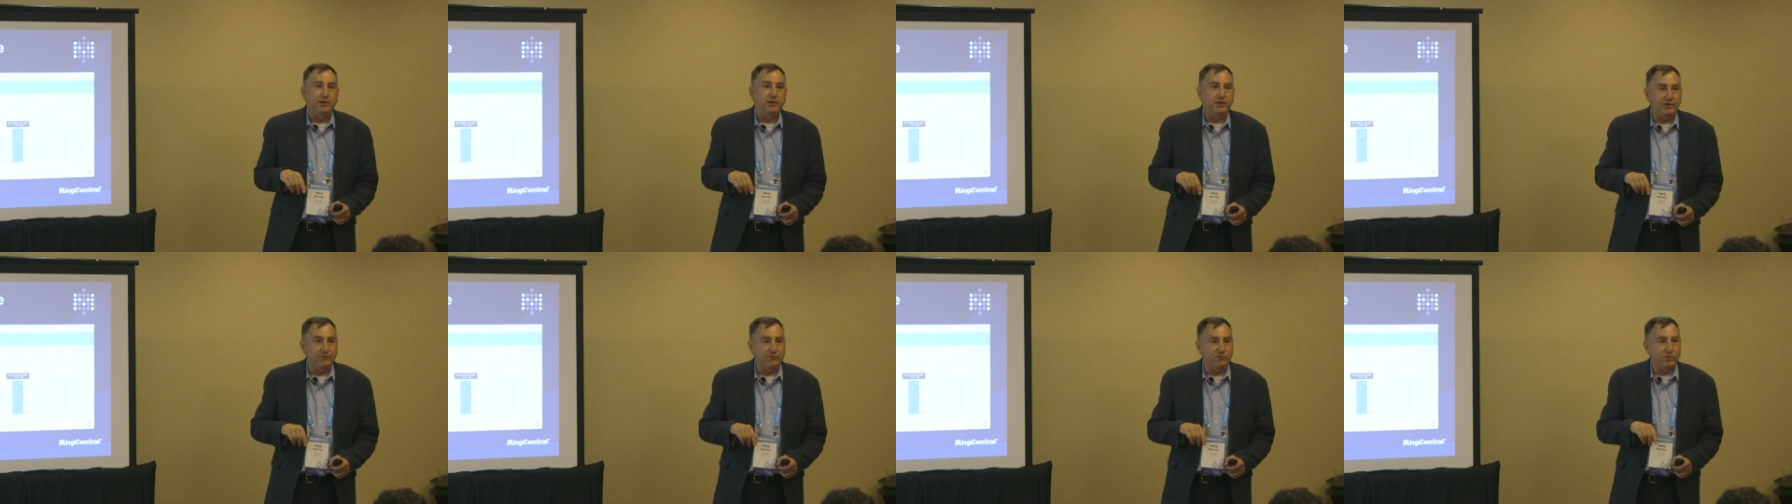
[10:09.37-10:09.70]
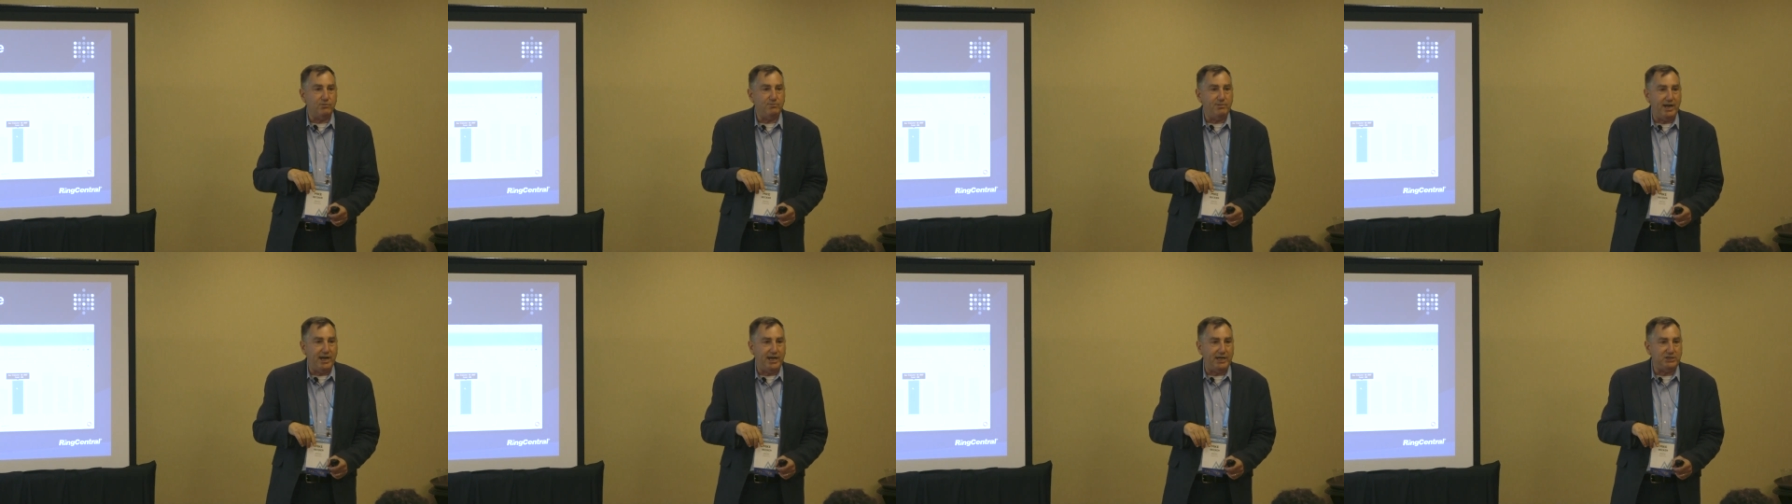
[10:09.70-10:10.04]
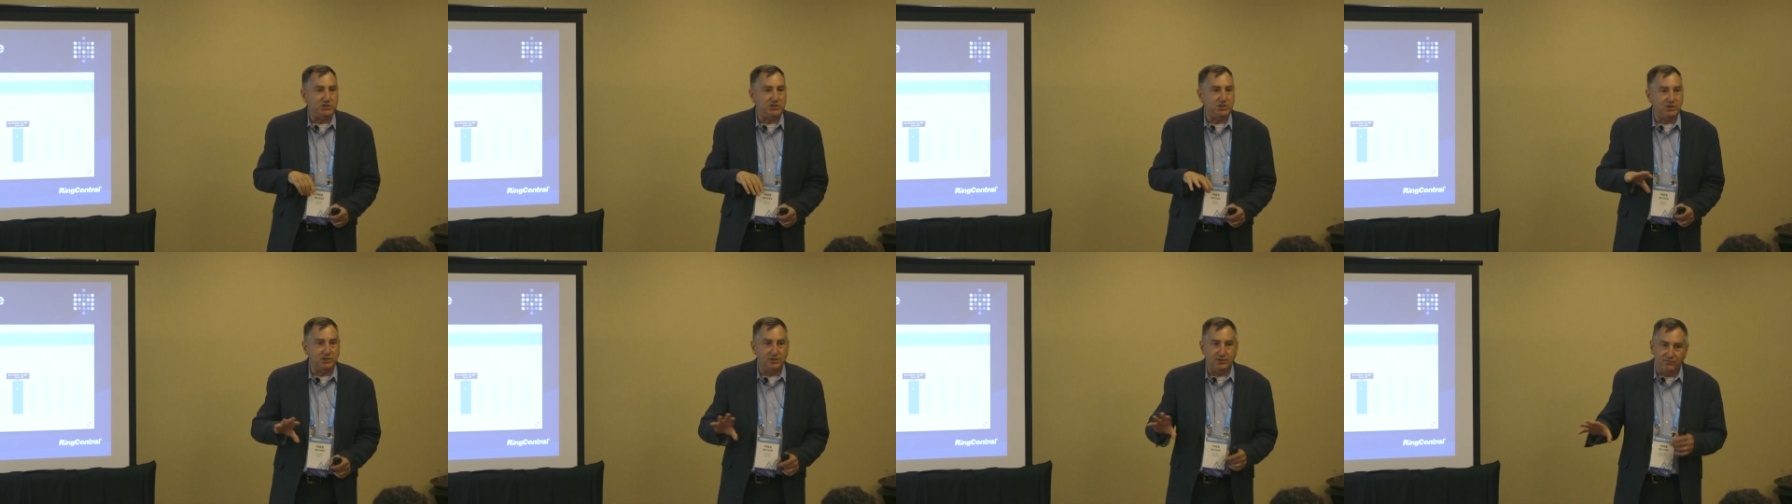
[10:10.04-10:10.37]

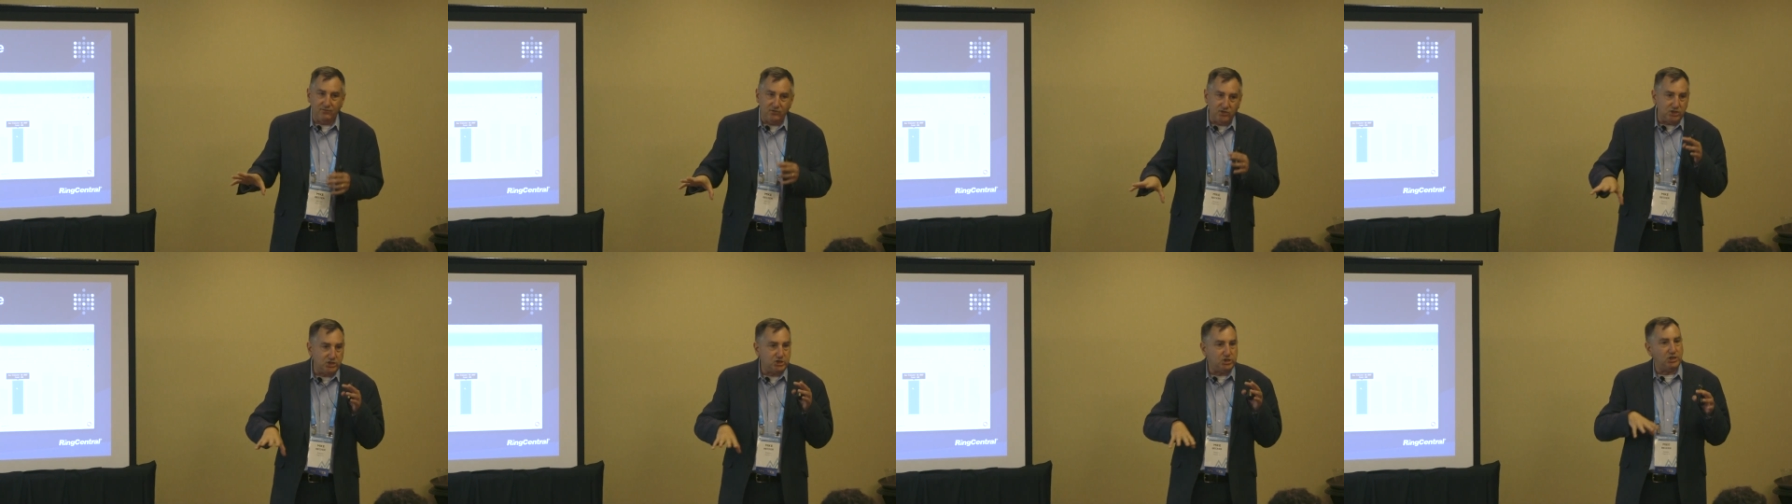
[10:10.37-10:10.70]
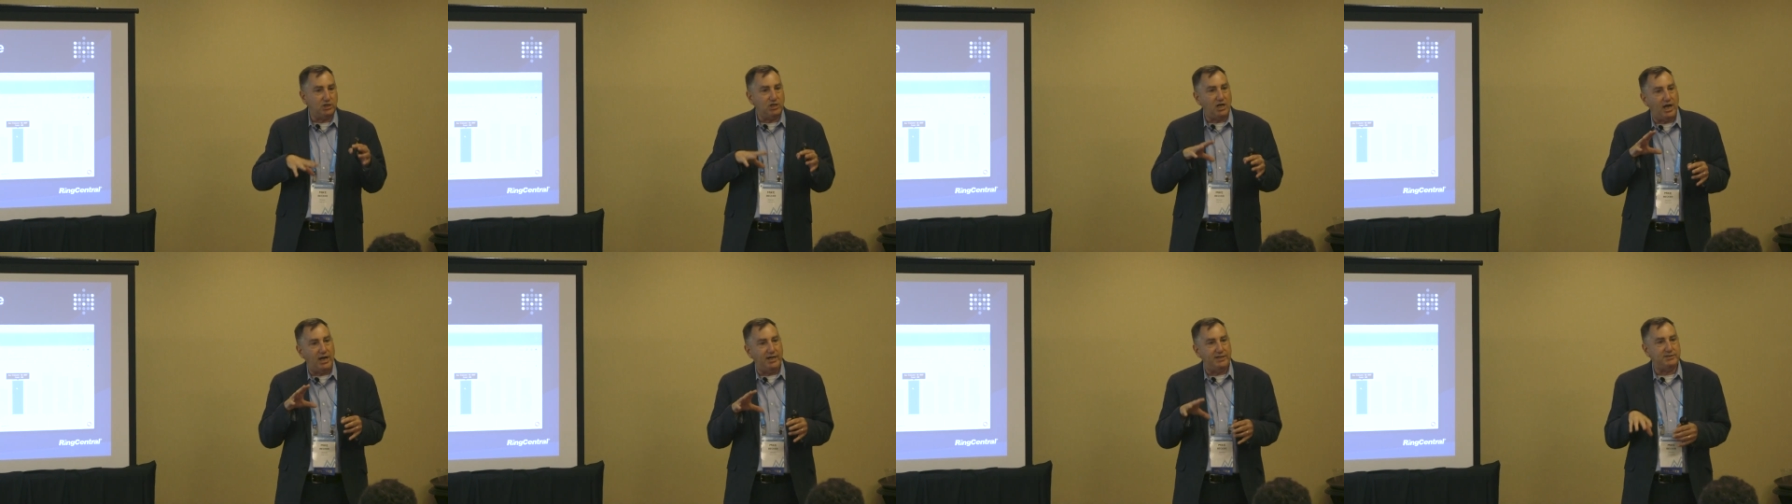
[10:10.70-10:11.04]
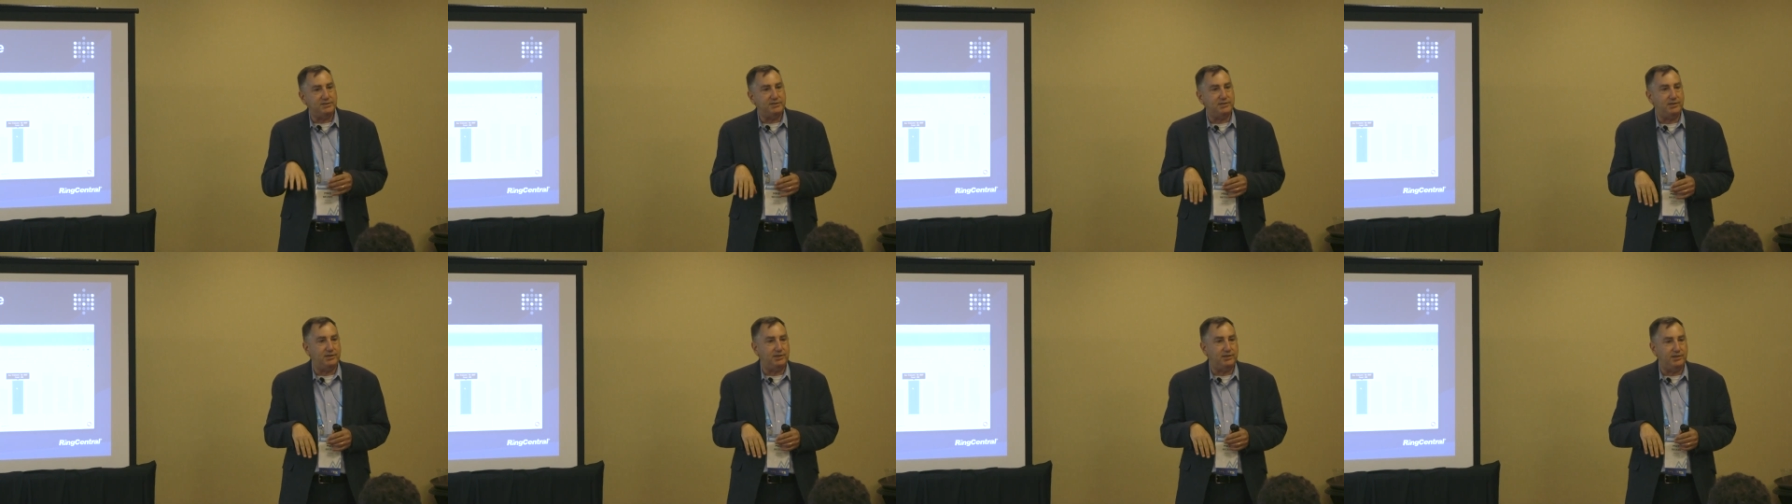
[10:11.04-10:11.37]
information and
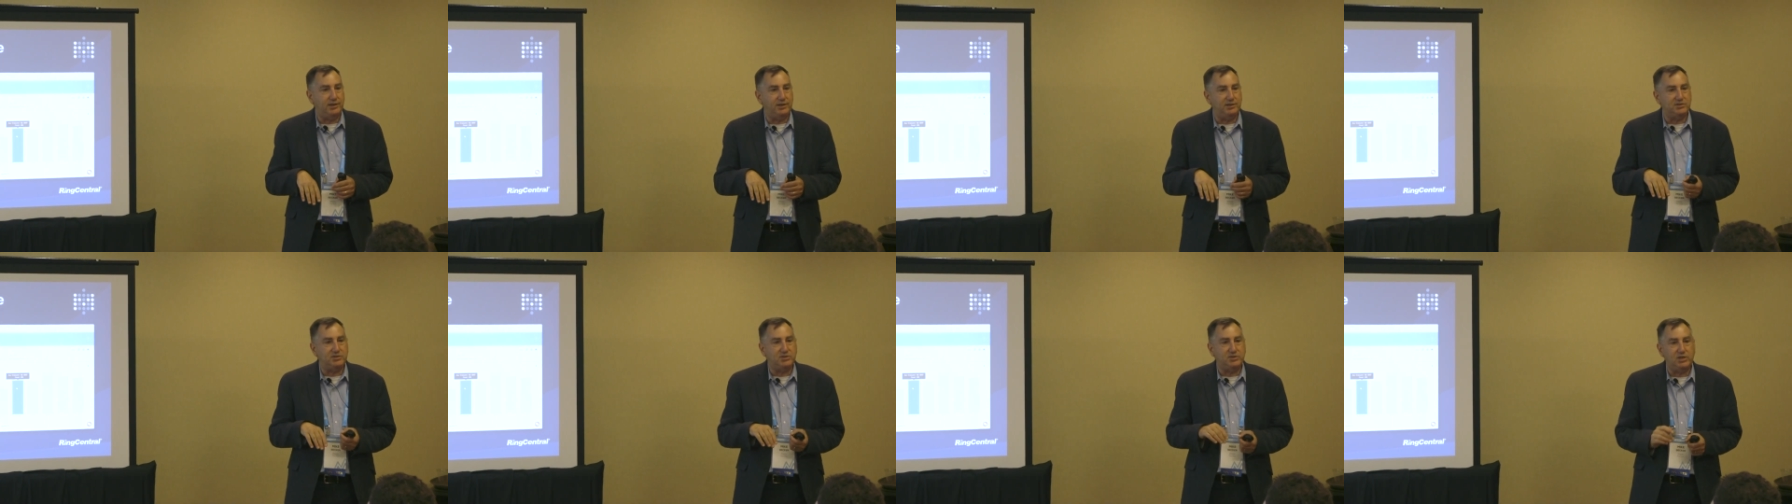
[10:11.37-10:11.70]
visualize it and